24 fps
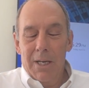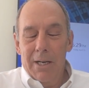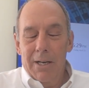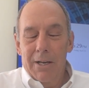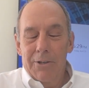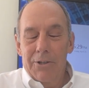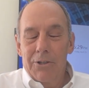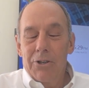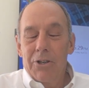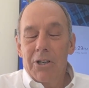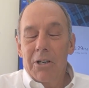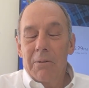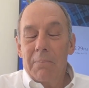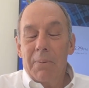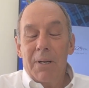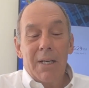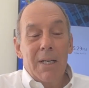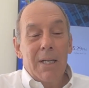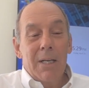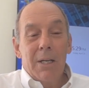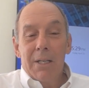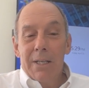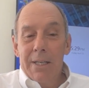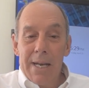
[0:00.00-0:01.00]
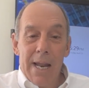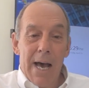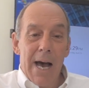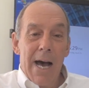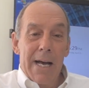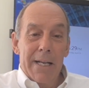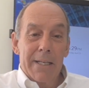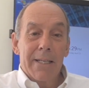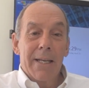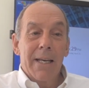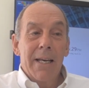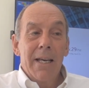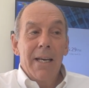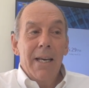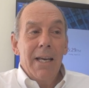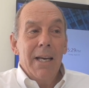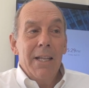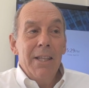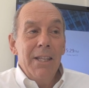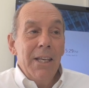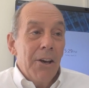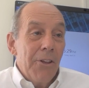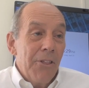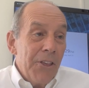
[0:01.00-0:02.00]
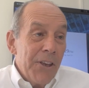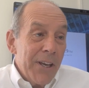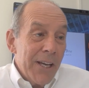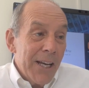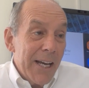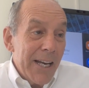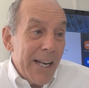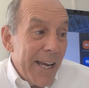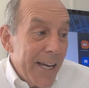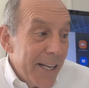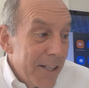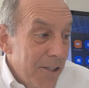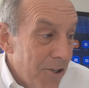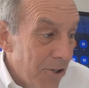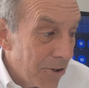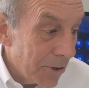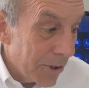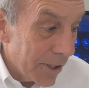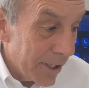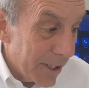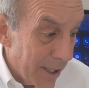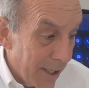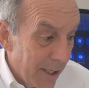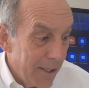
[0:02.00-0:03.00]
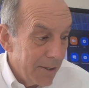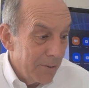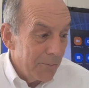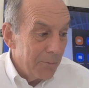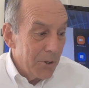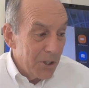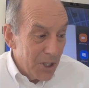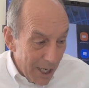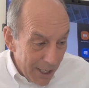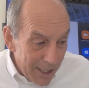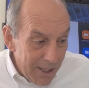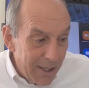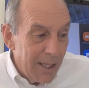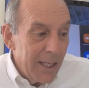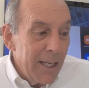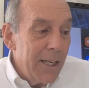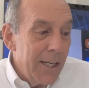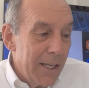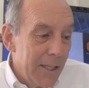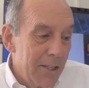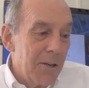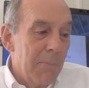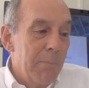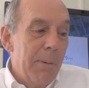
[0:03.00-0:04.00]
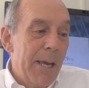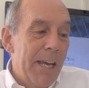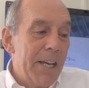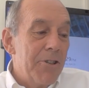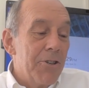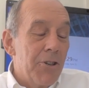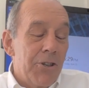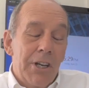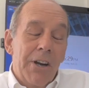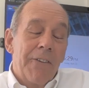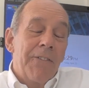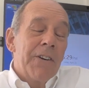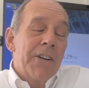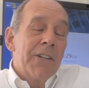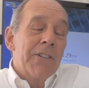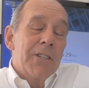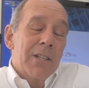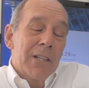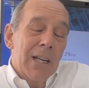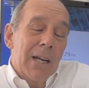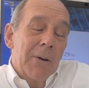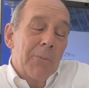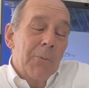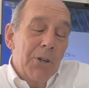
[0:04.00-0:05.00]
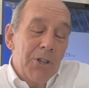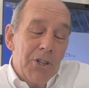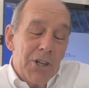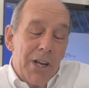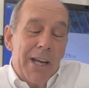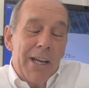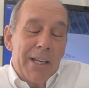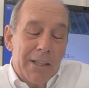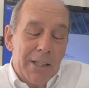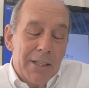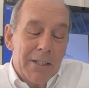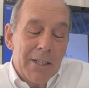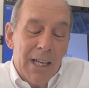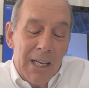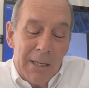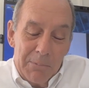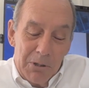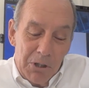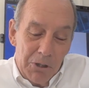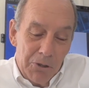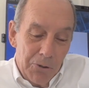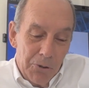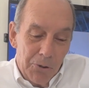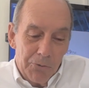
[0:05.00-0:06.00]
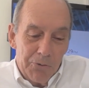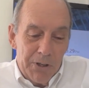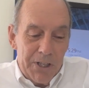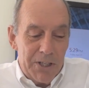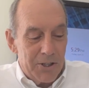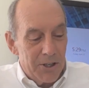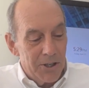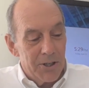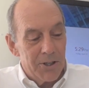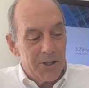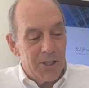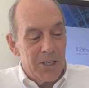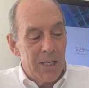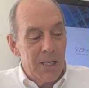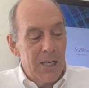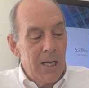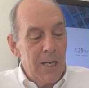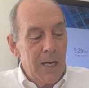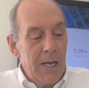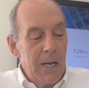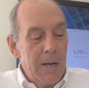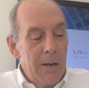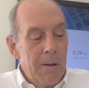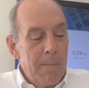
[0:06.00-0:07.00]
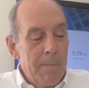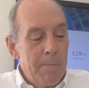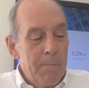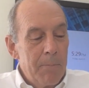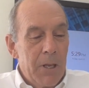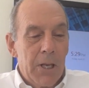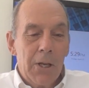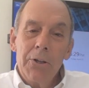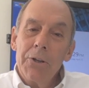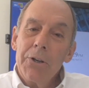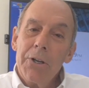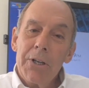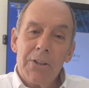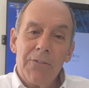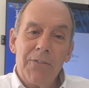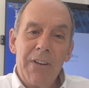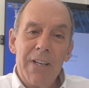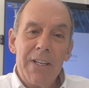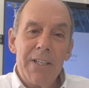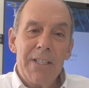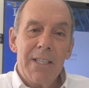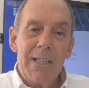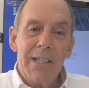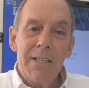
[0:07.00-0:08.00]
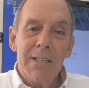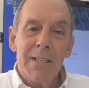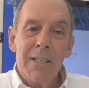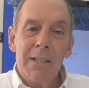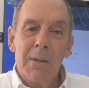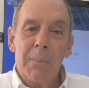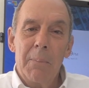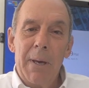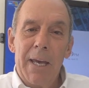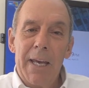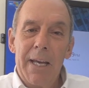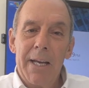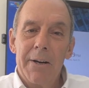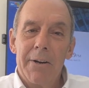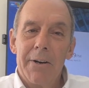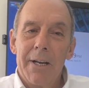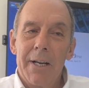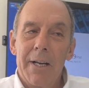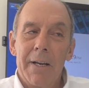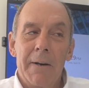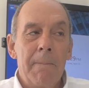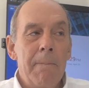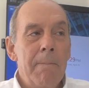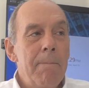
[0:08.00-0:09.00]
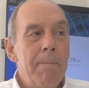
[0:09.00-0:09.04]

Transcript: Europe, not. And the other thing I'd add to it, which I think is a major difference, and I wish I had the time to do the research, you look at the VCs in the Bay Area,